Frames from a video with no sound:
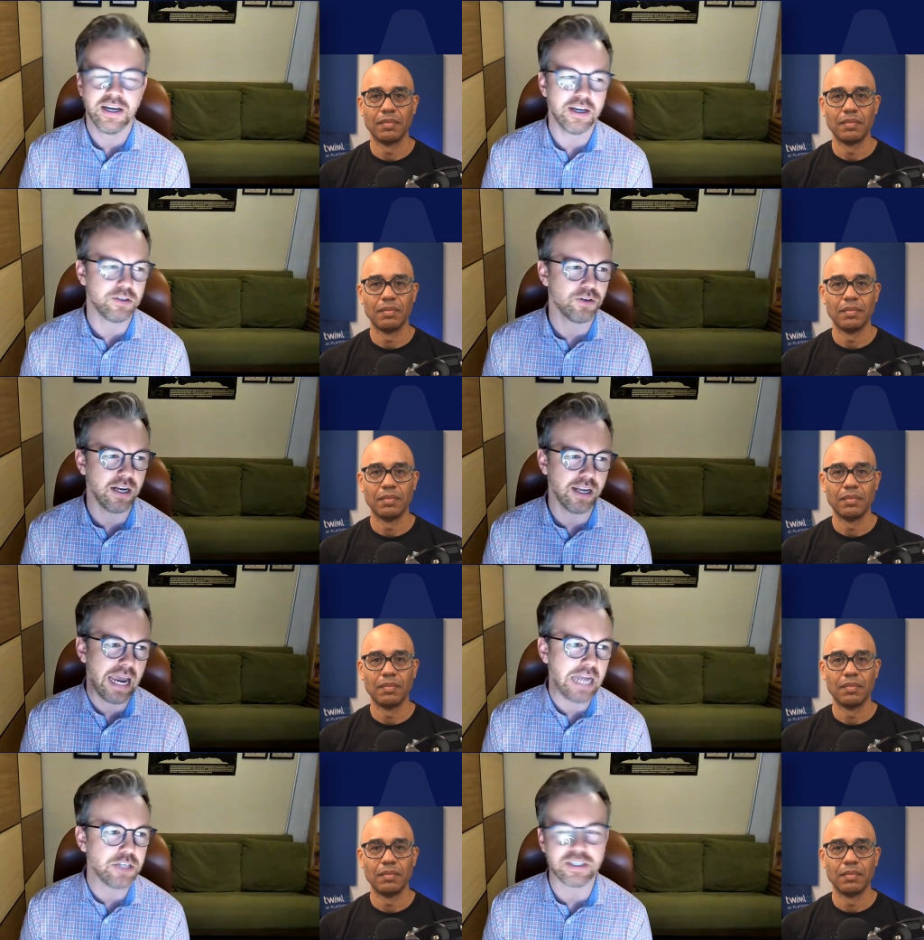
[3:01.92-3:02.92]
Speaker 1: uh, training
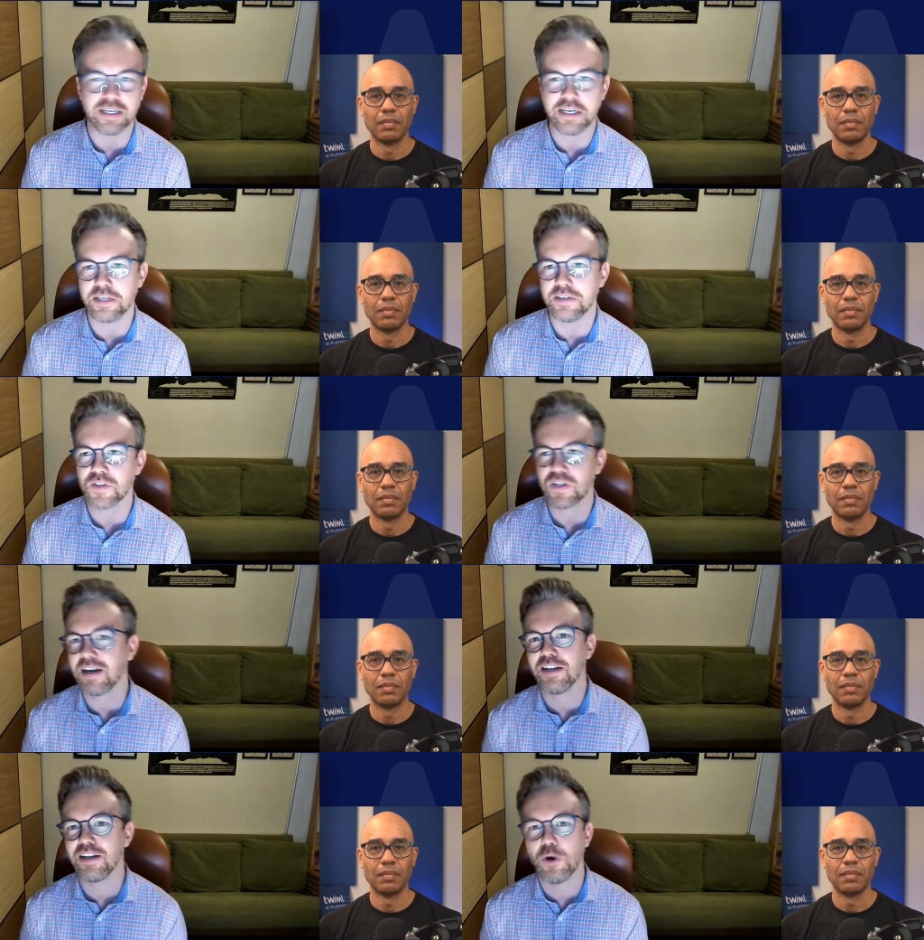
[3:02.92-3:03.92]
agents that can
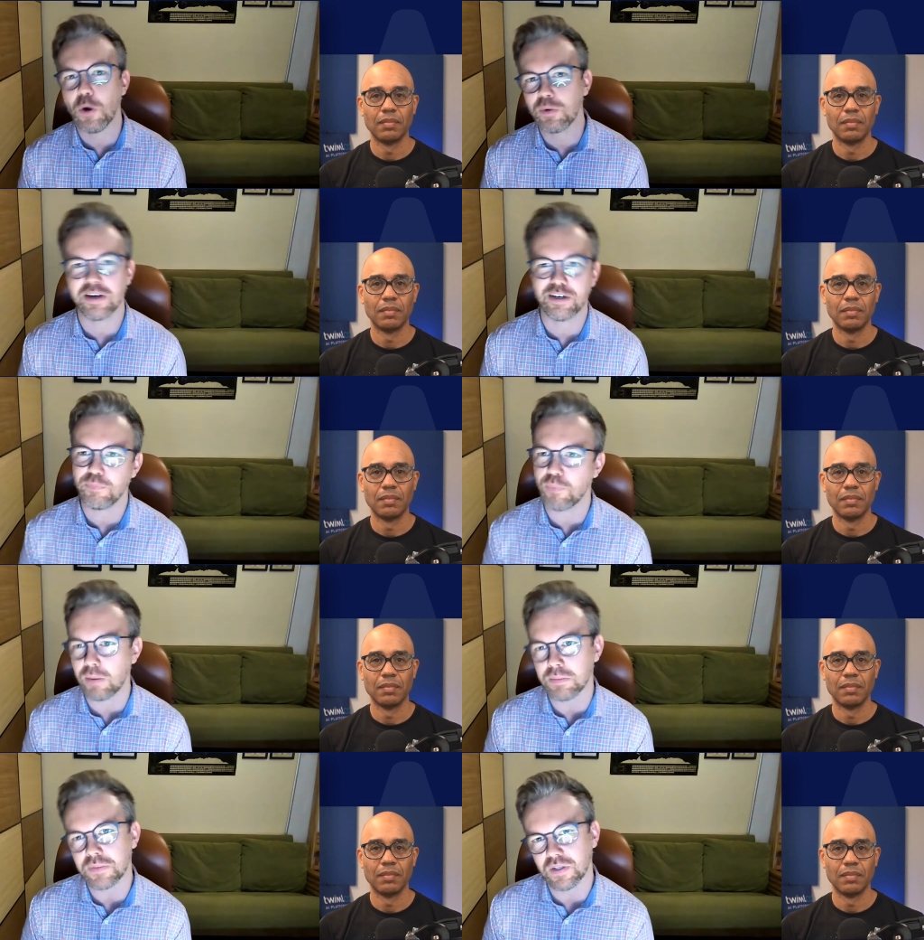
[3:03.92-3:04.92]
design their own kind of
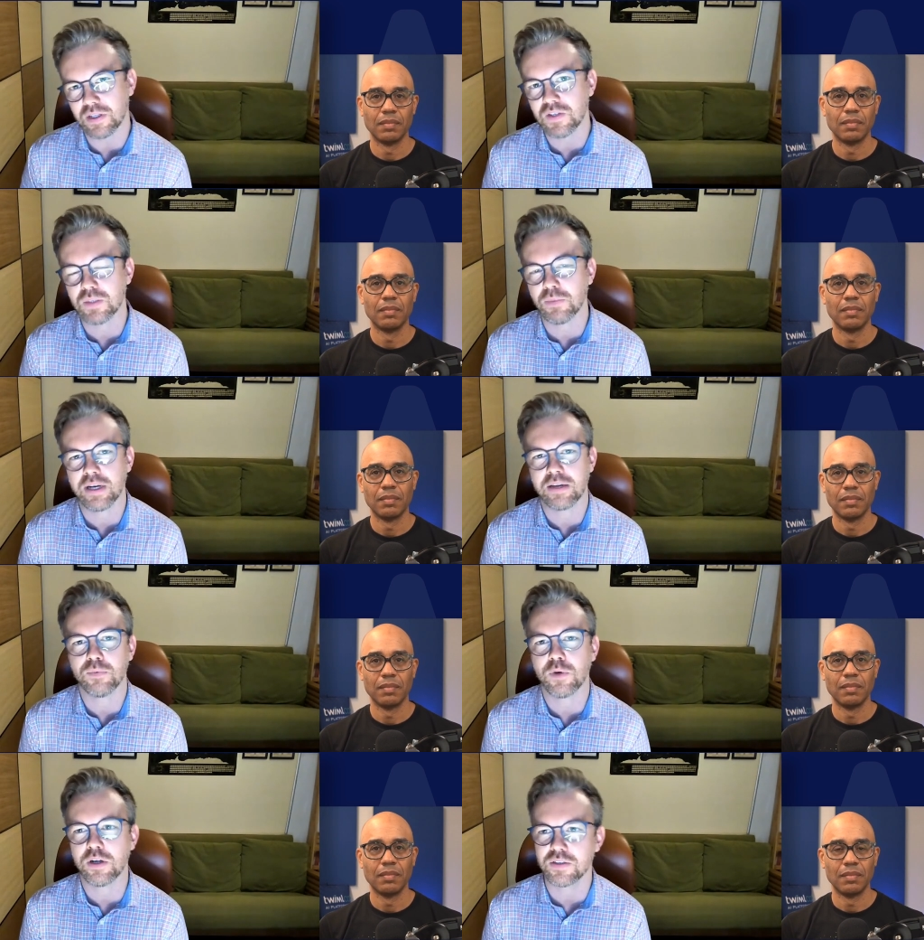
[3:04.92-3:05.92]
problems in these simulated
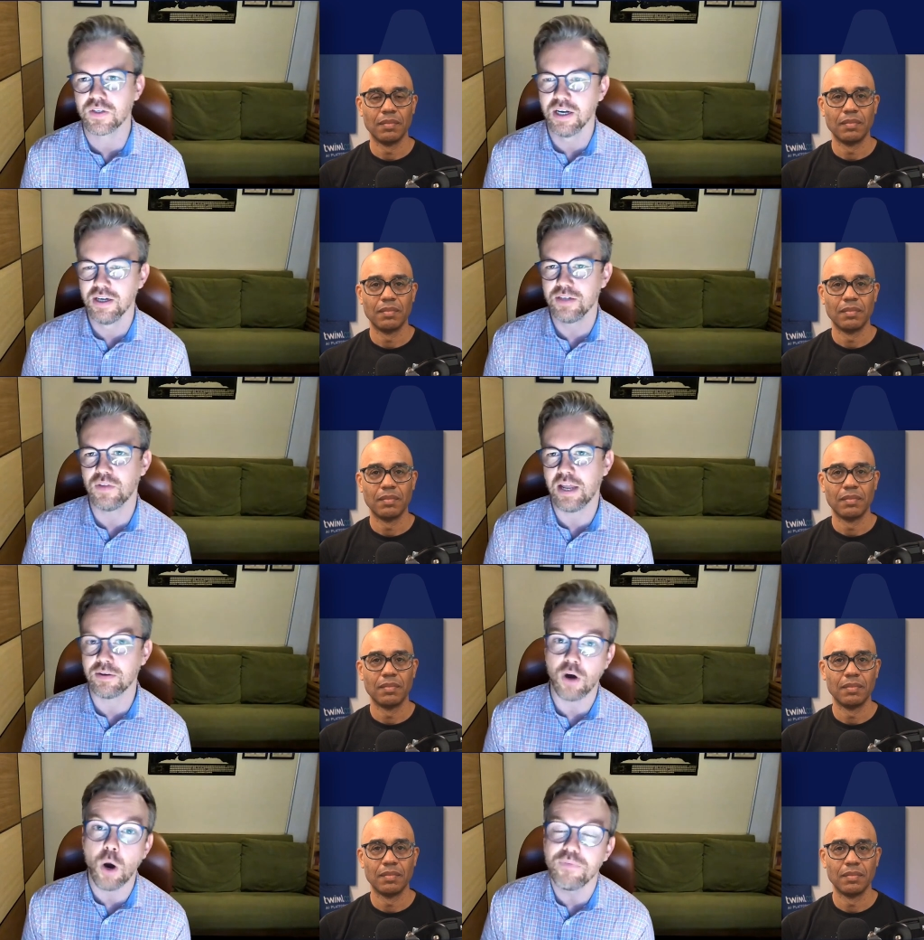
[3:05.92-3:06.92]
worlds to
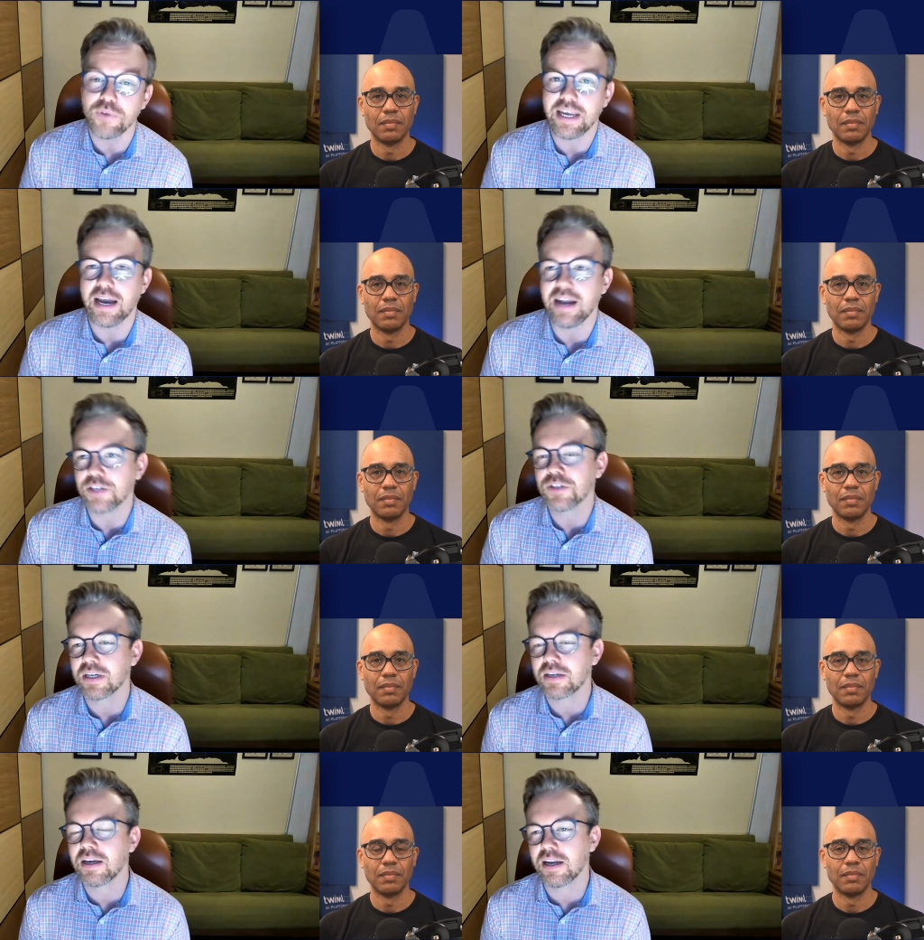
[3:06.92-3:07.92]
then hopefully get agents
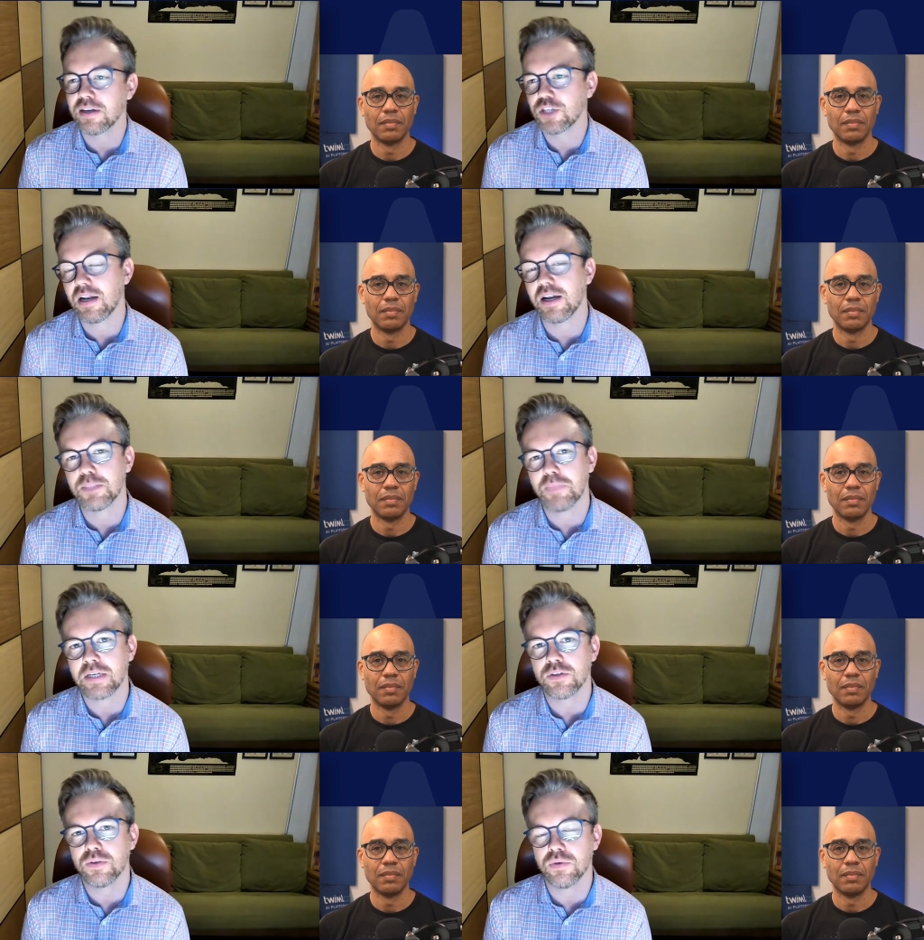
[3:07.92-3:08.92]
that can generalize better
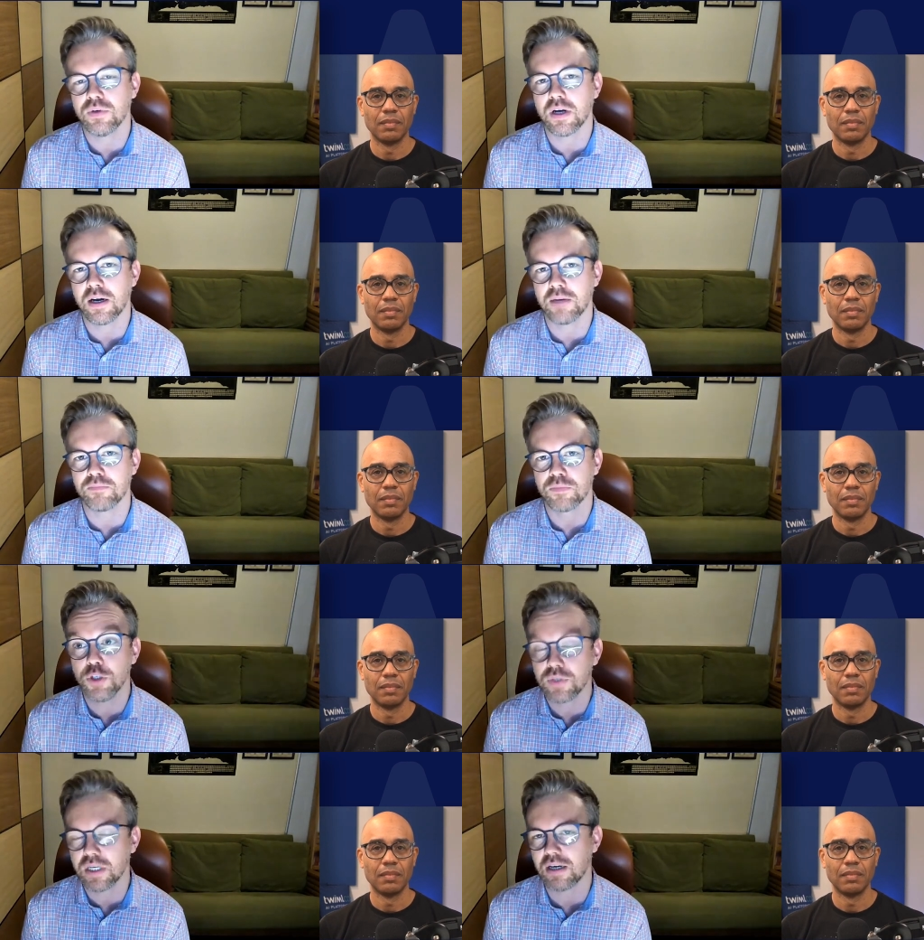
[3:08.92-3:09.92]
to um,
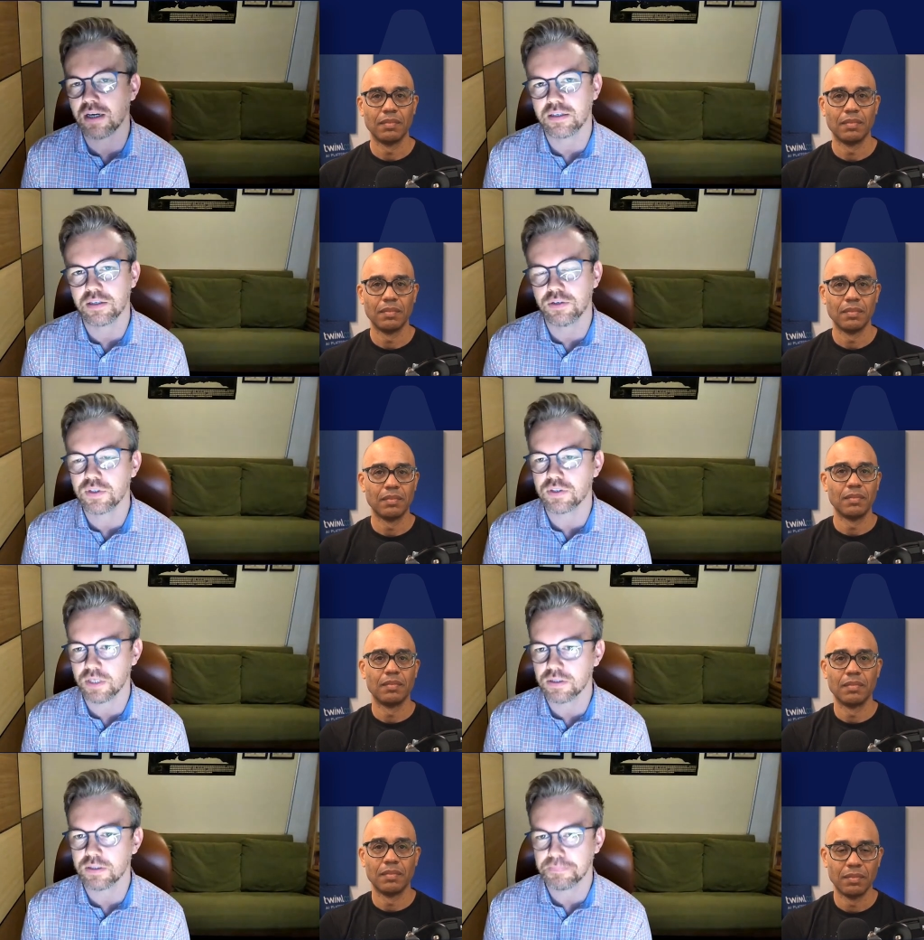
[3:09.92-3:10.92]
new tasks and new
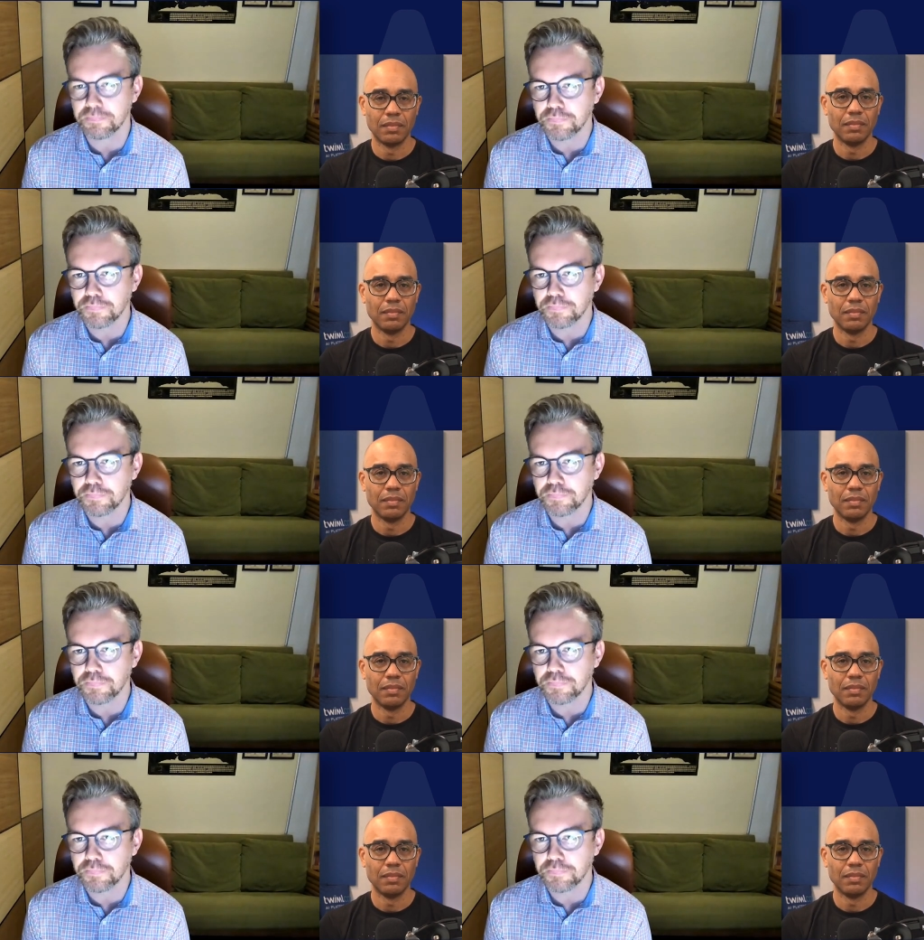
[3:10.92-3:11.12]
situations.